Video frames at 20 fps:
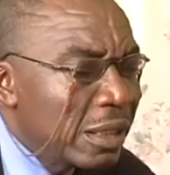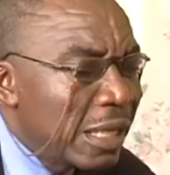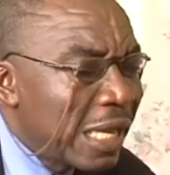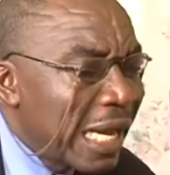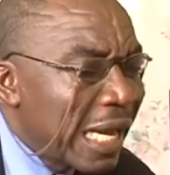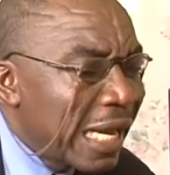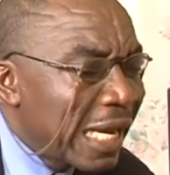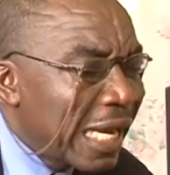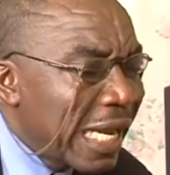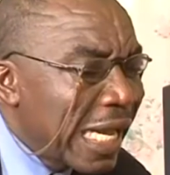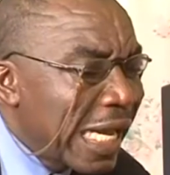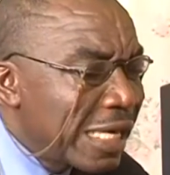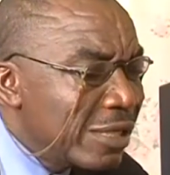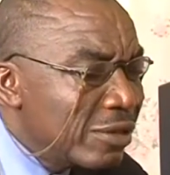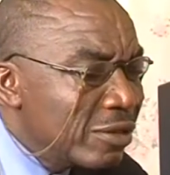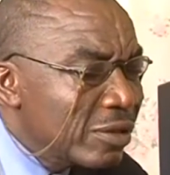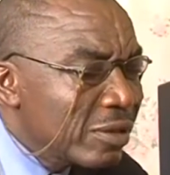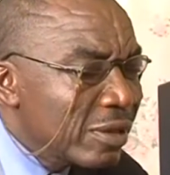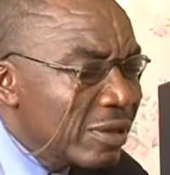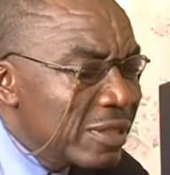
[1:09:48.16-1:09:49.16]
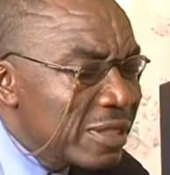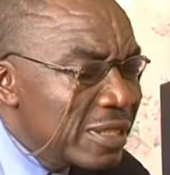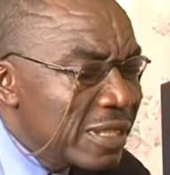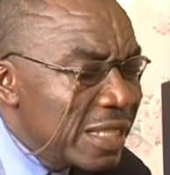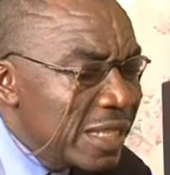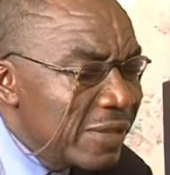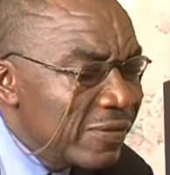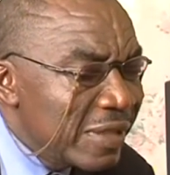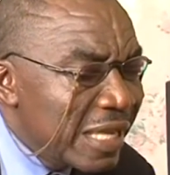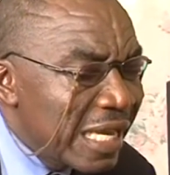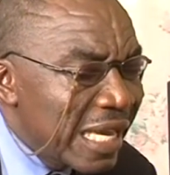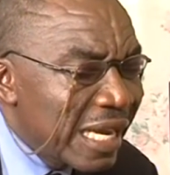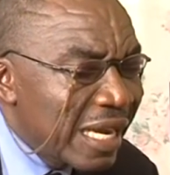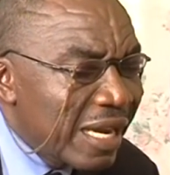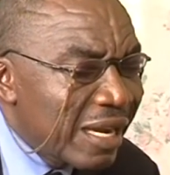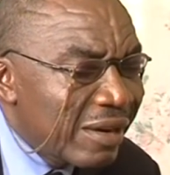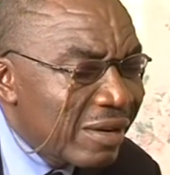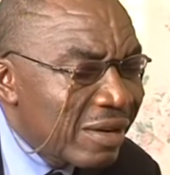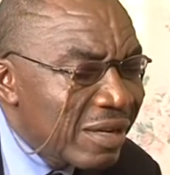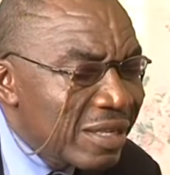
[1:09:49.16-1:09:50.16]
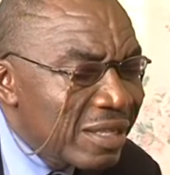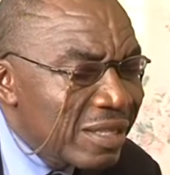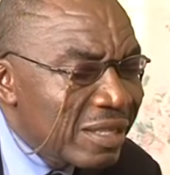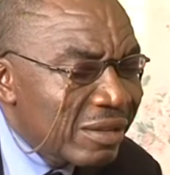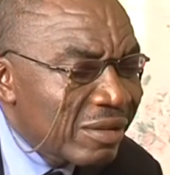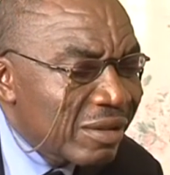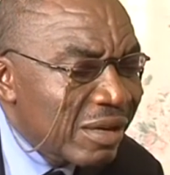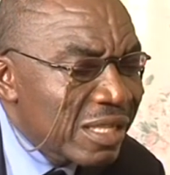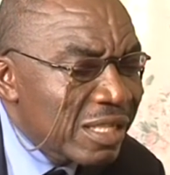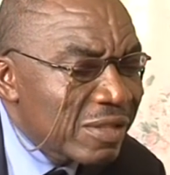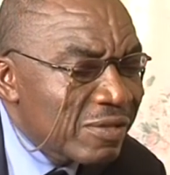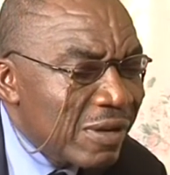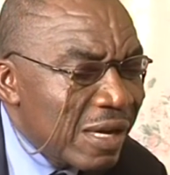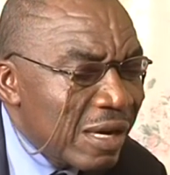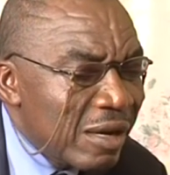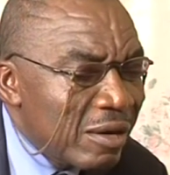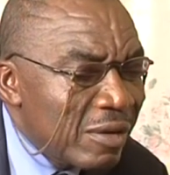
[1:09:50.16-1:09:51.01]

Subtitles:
the account received a credit transfer